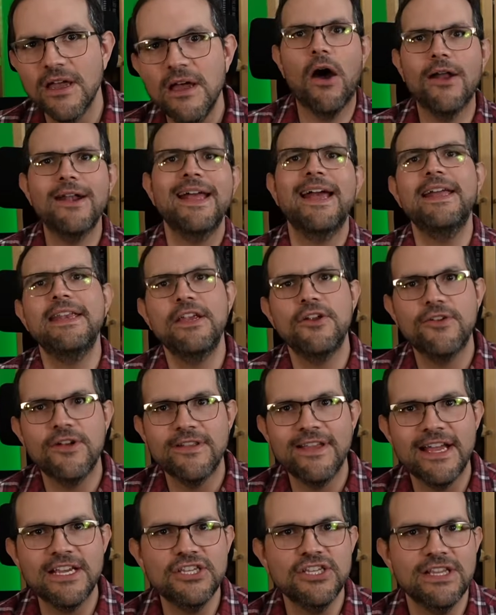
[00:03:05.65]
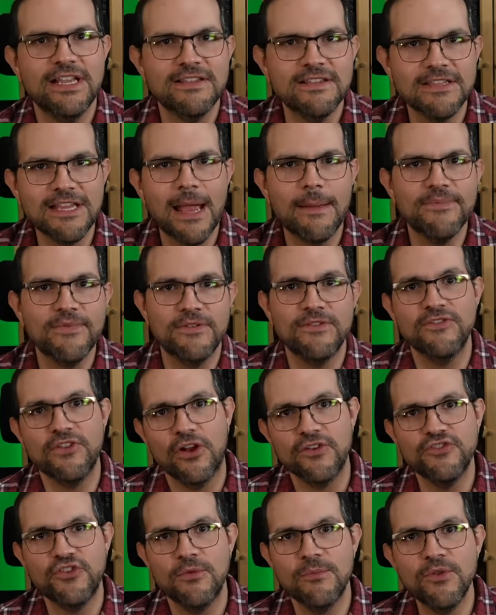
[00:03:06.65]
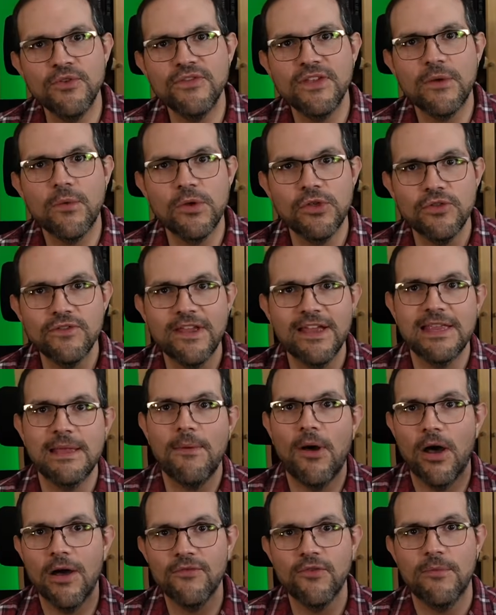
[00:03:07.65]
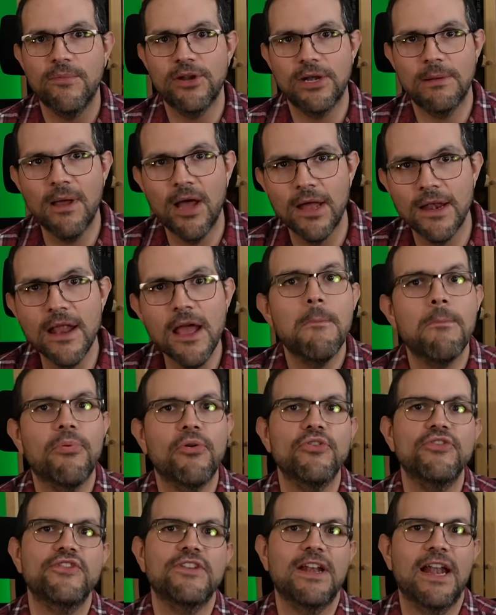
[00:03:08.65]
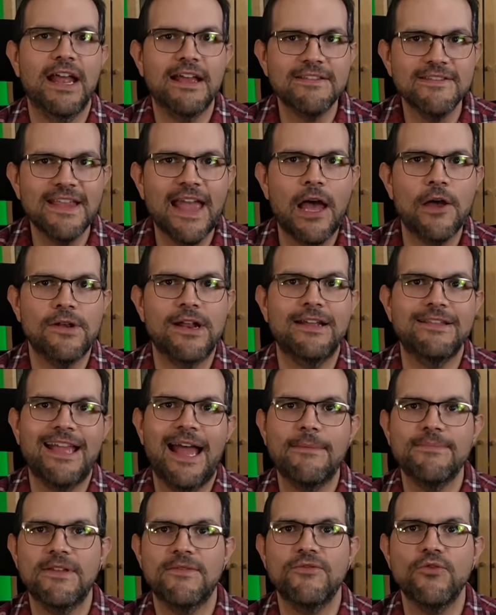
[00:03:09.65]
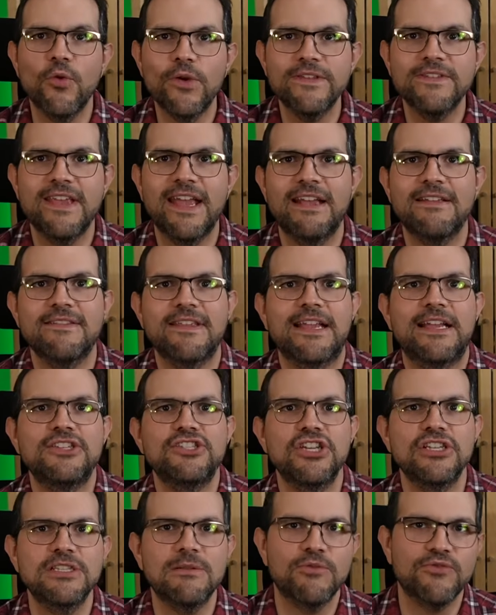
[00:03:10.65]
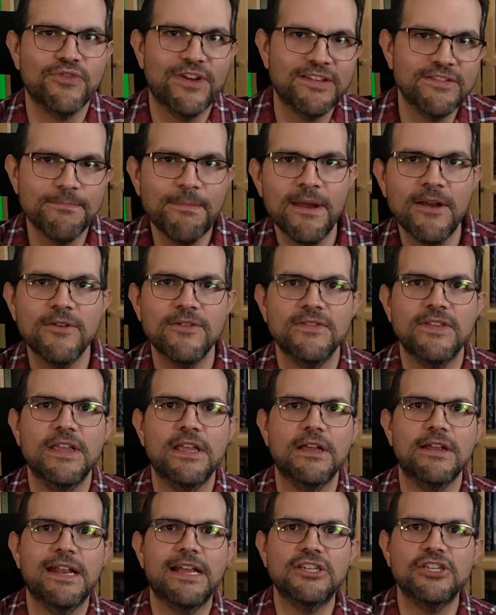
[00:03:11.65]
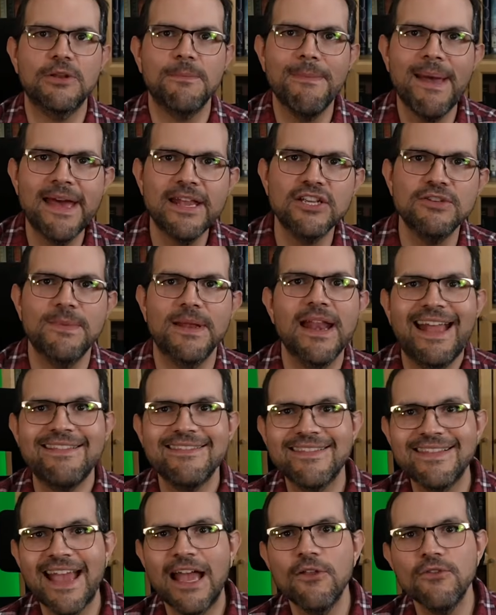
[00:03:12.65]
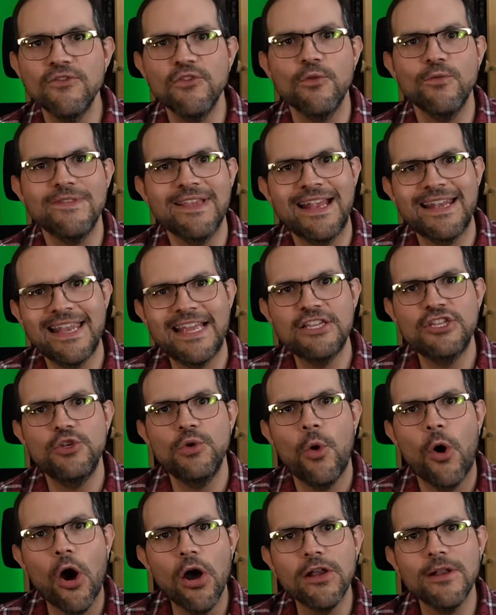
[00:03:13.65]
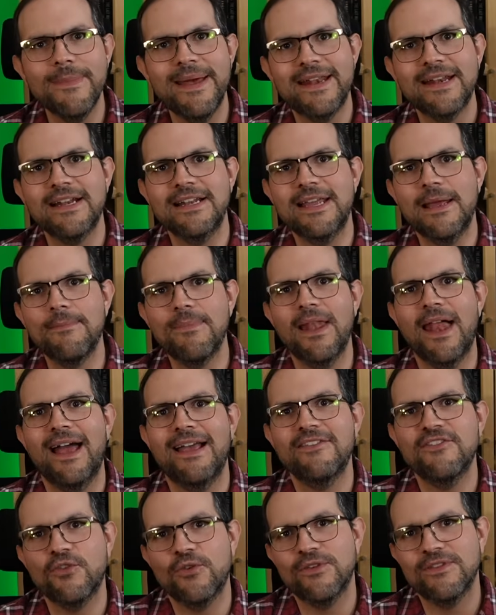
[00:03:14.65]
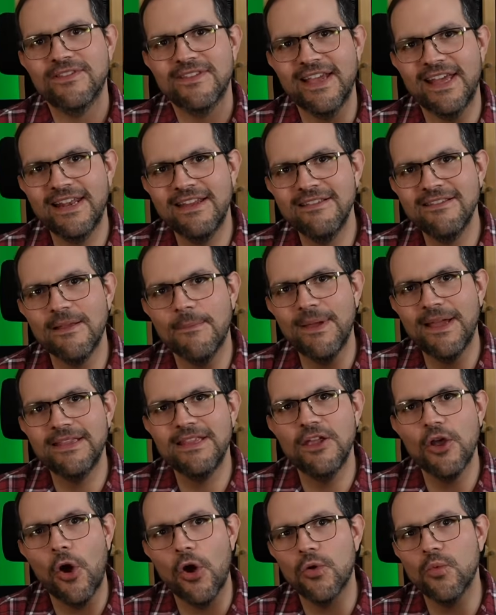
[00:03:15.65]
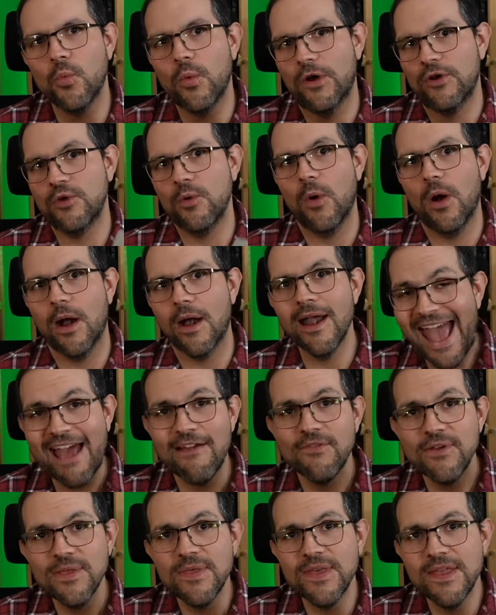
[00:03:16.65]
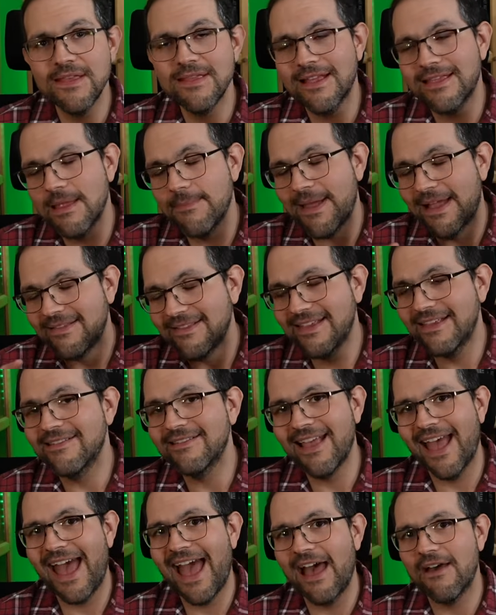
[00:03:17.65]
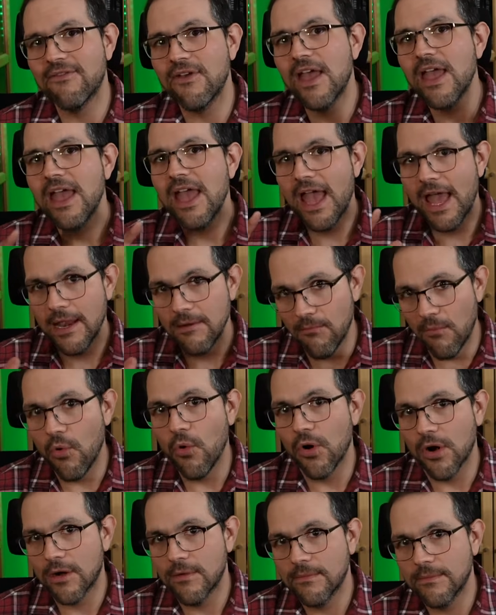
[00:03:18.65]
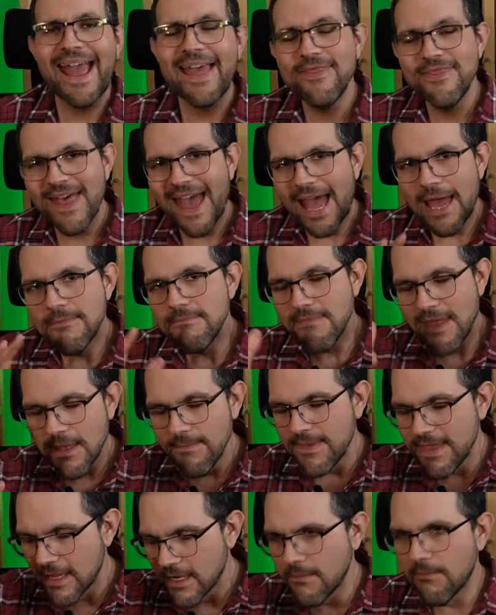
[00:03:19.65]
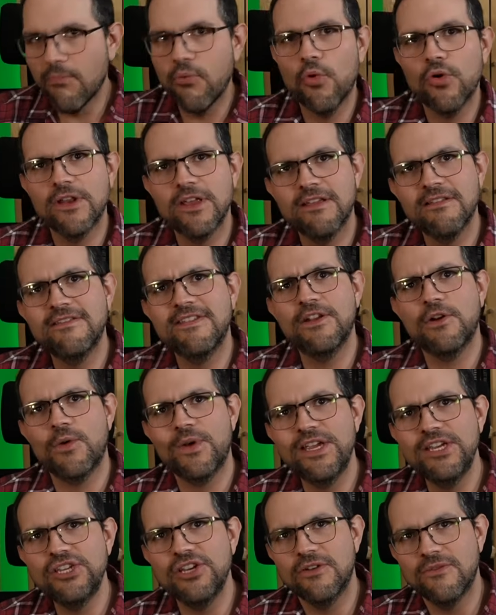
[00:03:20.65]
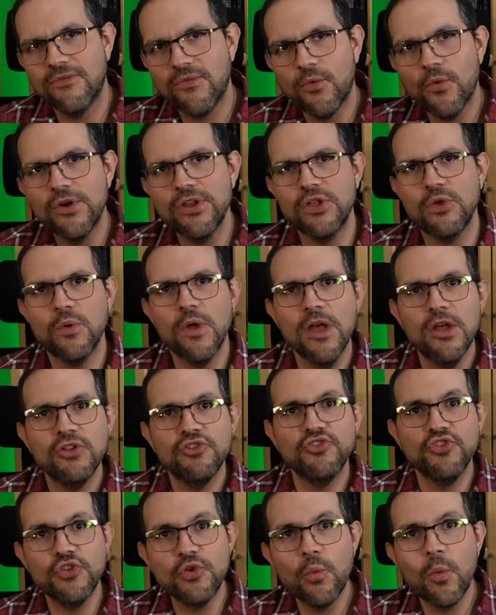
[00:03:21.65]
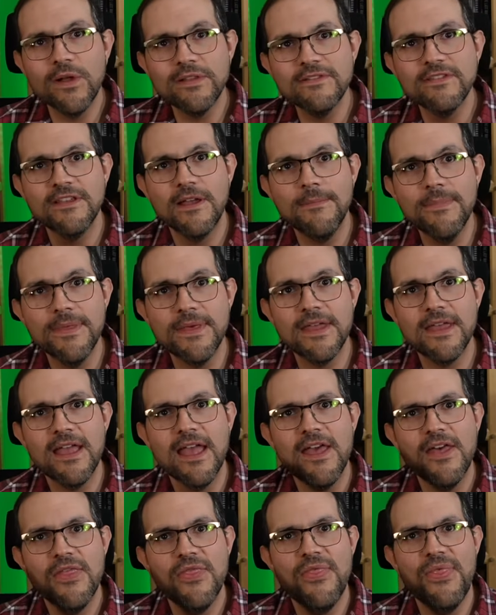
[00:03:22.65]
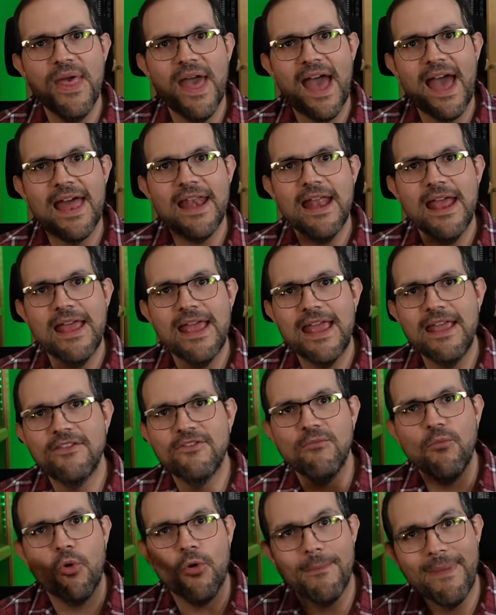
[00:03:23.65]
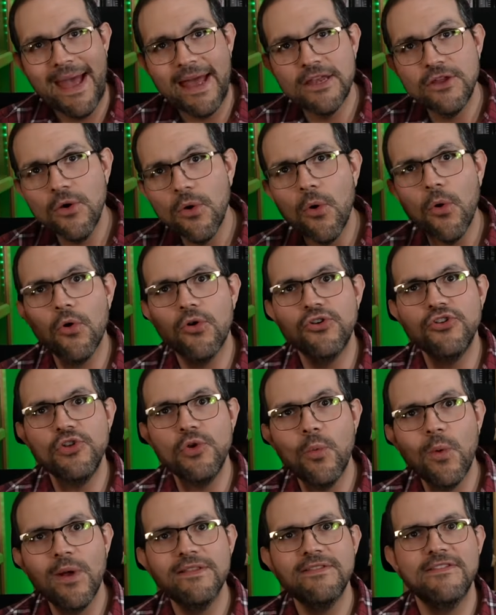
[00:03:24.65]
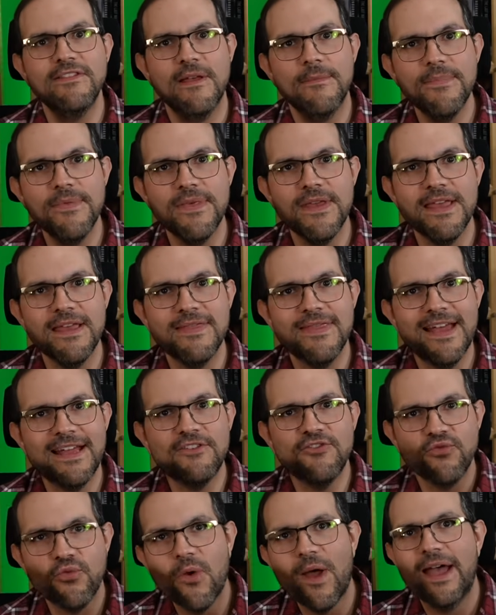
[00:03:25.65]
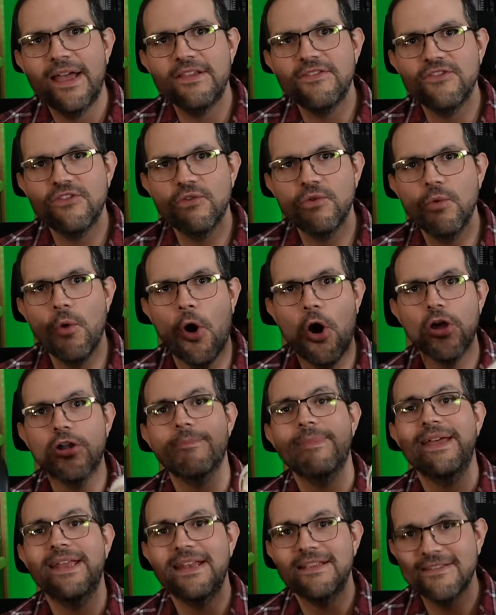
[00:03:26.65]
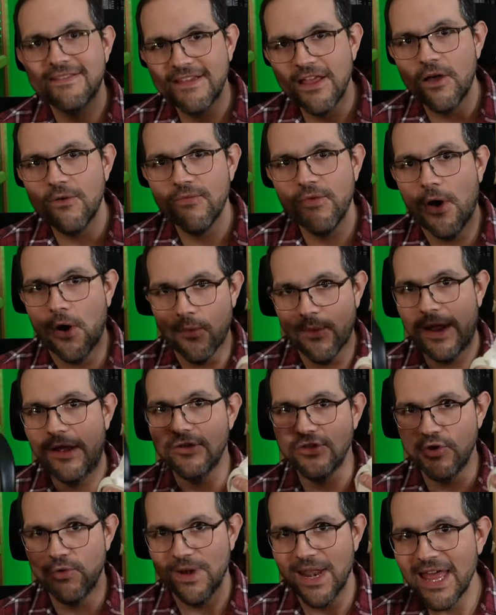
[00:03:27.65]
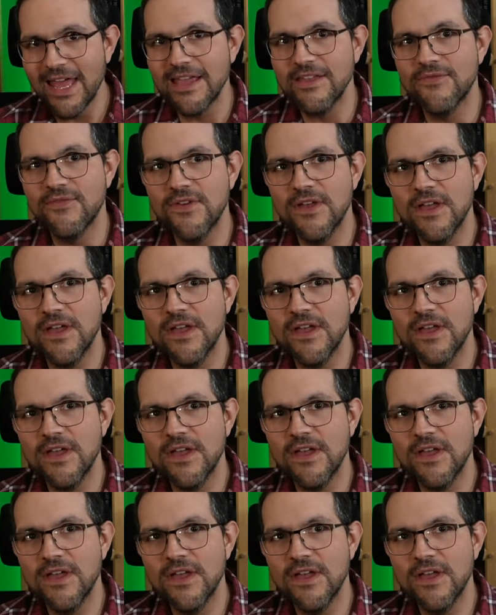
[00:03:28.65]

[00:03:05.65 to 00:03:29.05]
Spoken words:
On-head ear detection that stops and starts your music when you take them off or put them on. Personalized sound, adaptive noise canceling, adjustable transparency, connection management, and sound zones that let you automatically apply certain settings depending on where you are. Everything that the Bathys have and more. And that may be an important consideration for you. Do you want something that is more manual, or do you want something that tries to automate itself around your life?